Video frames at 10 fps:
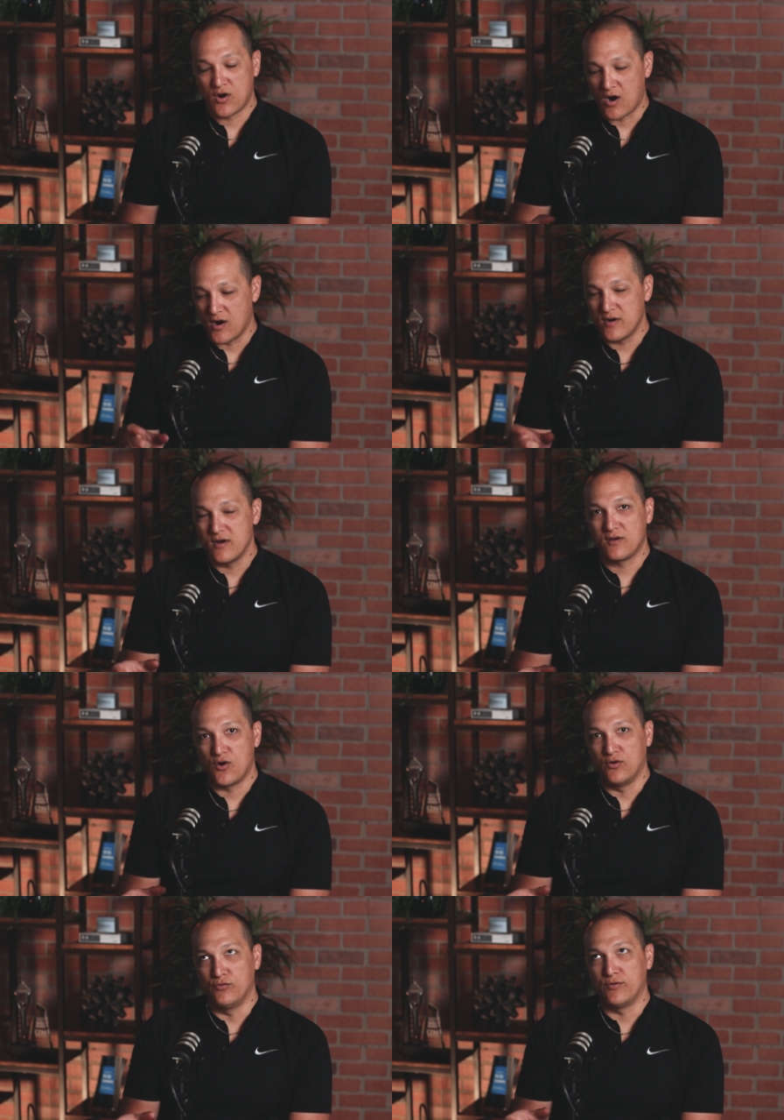card
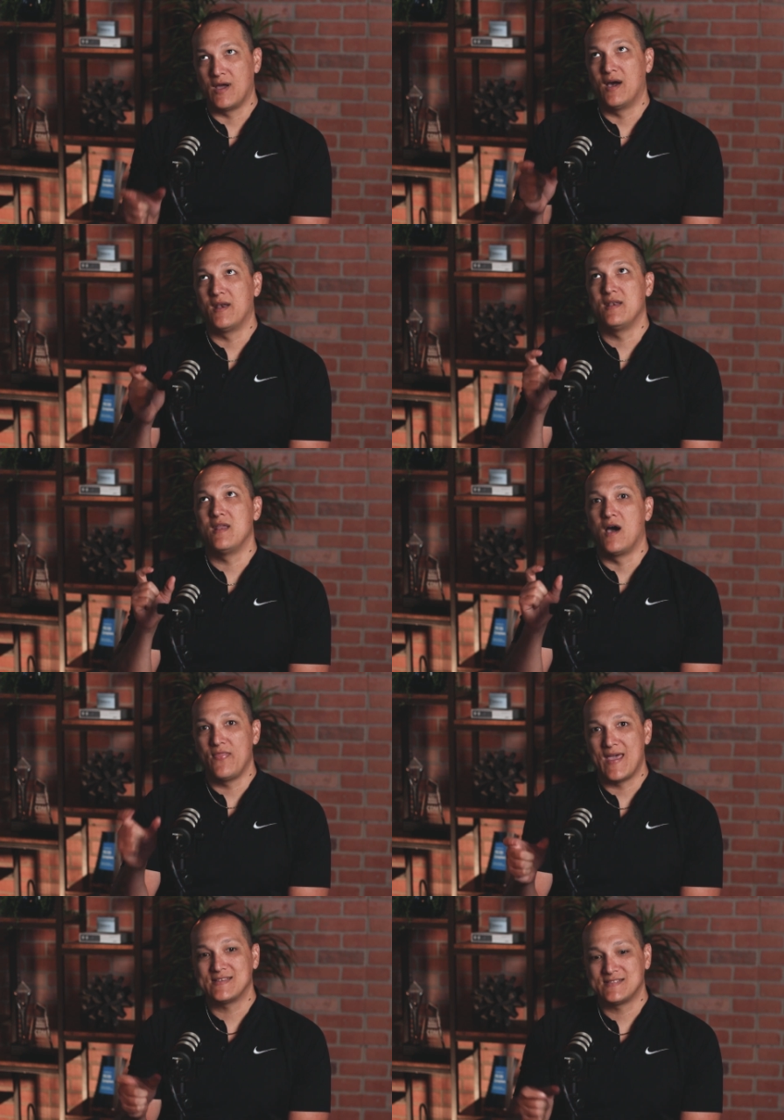code
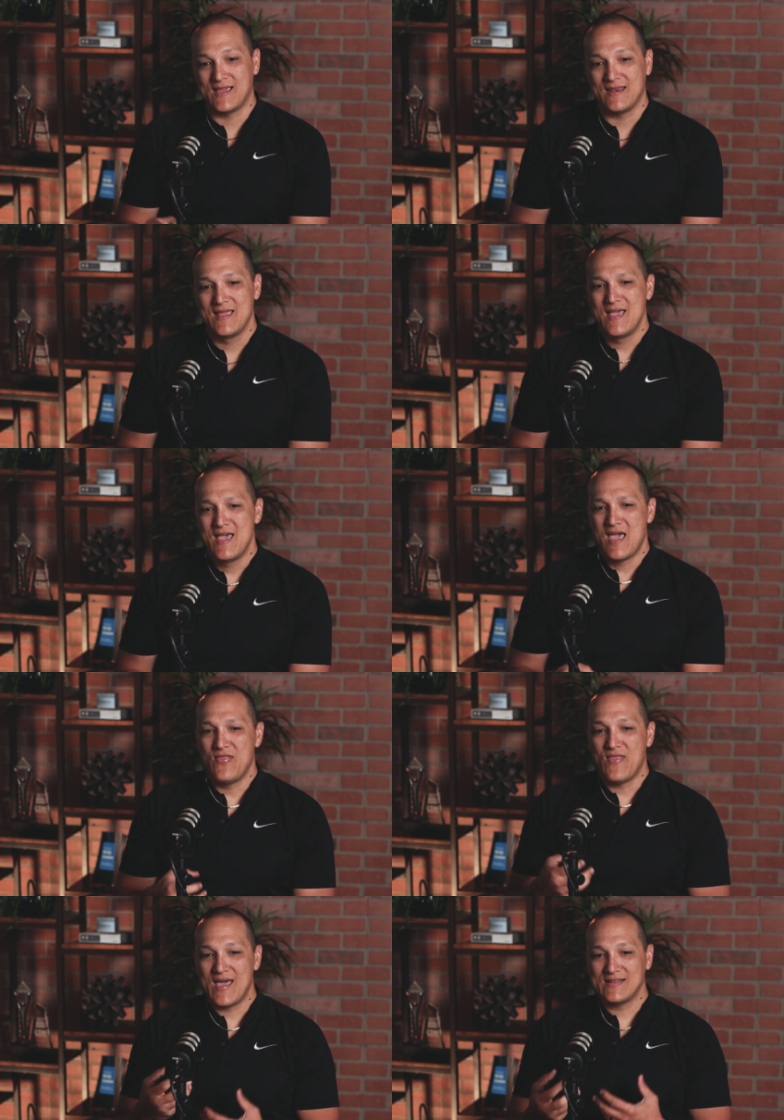on that site.
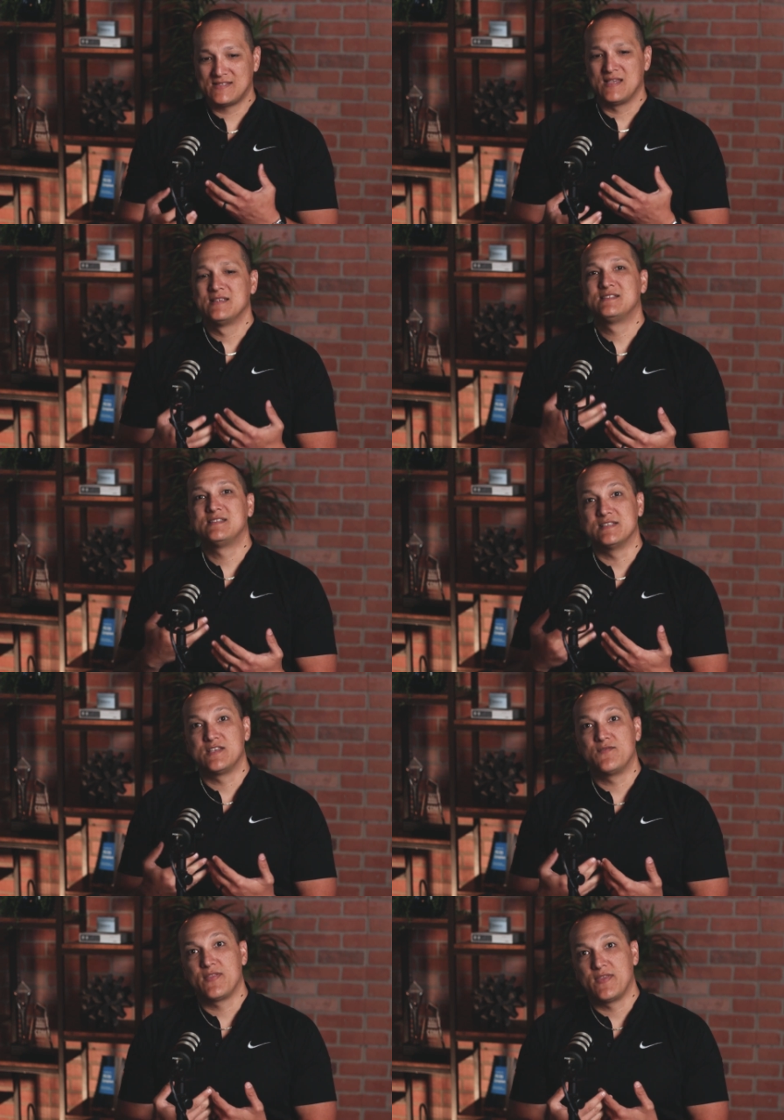And that's
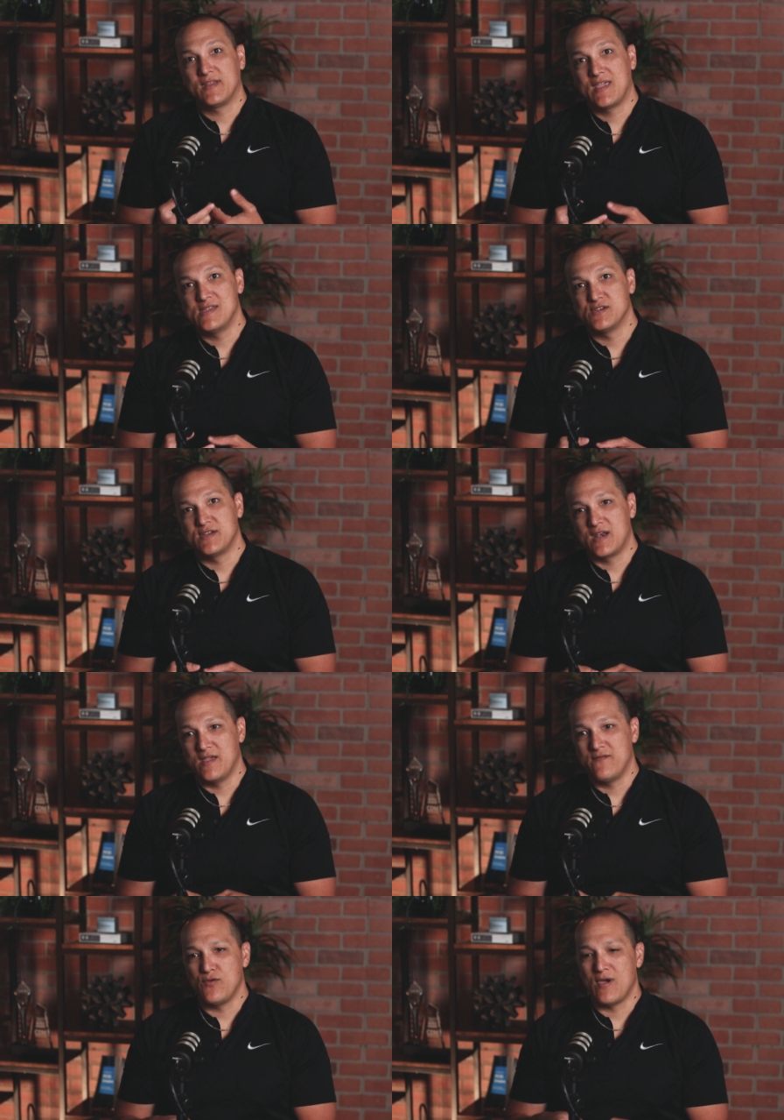sensitive authentication
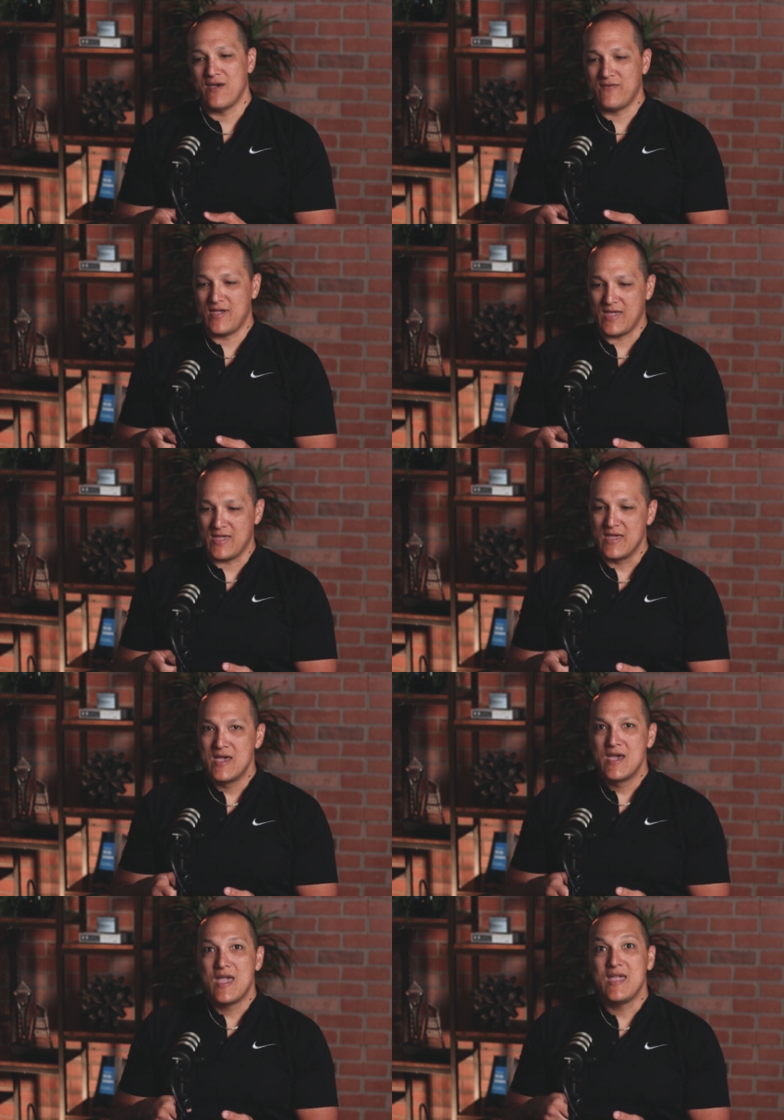data. If you have a
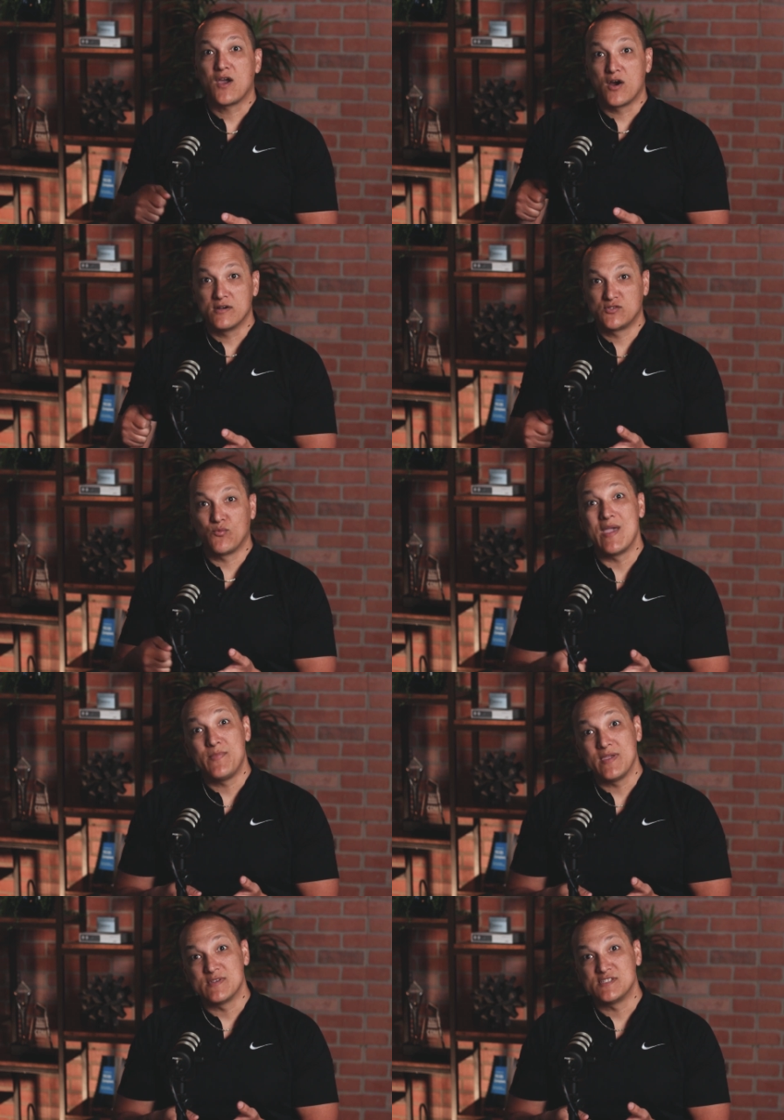a card
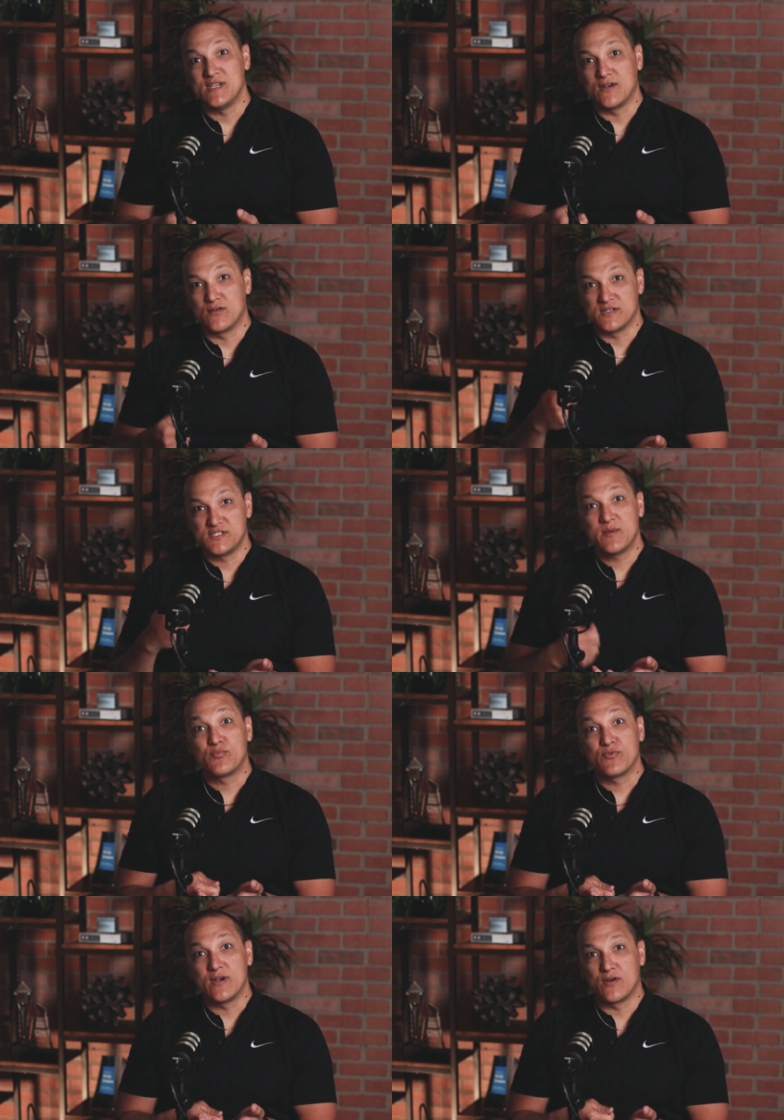swiping machine or a
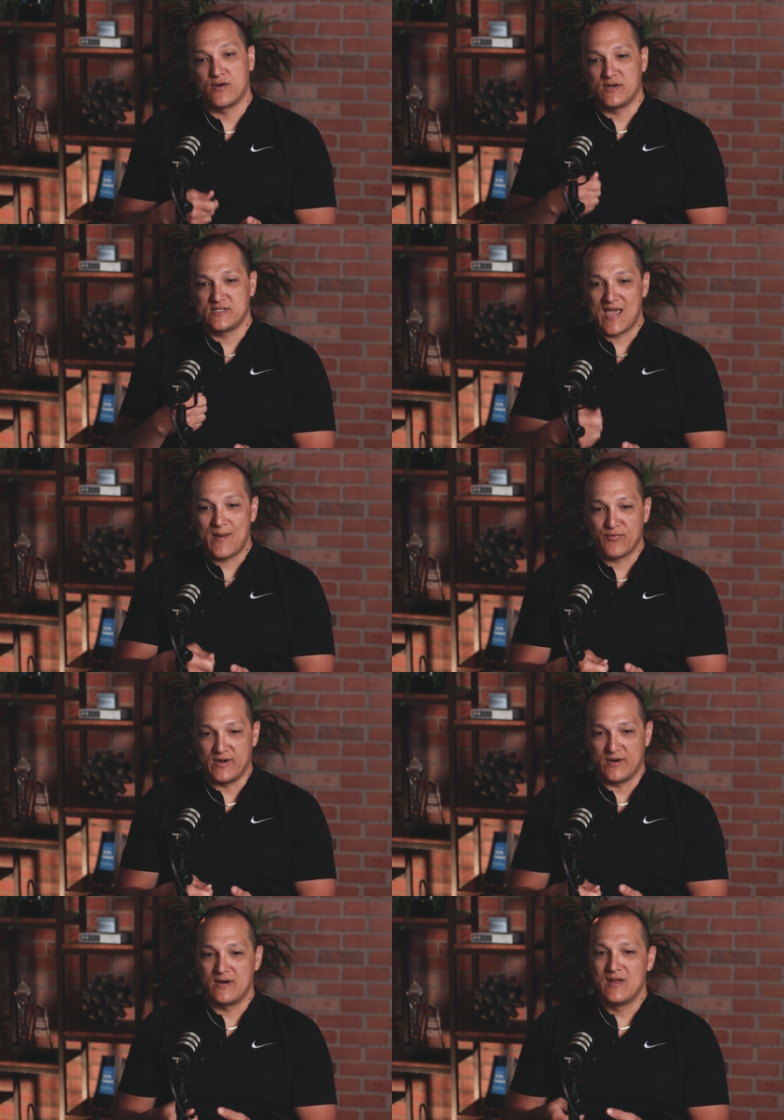chip reader or a tap
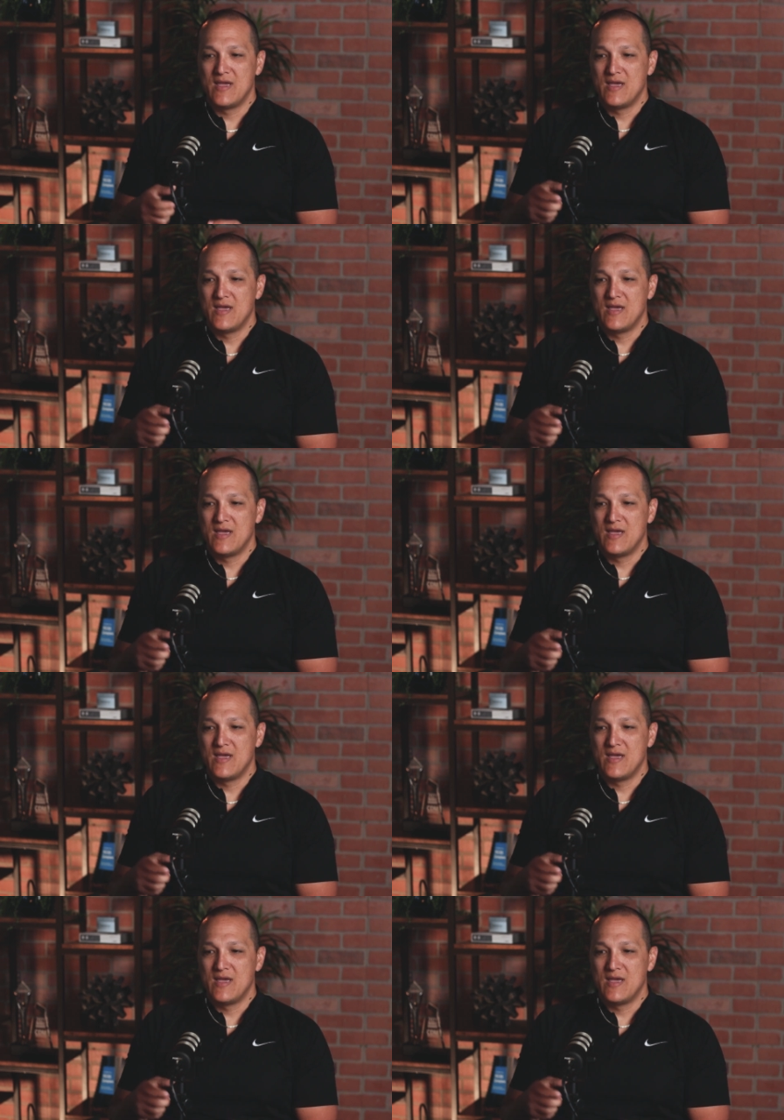reader,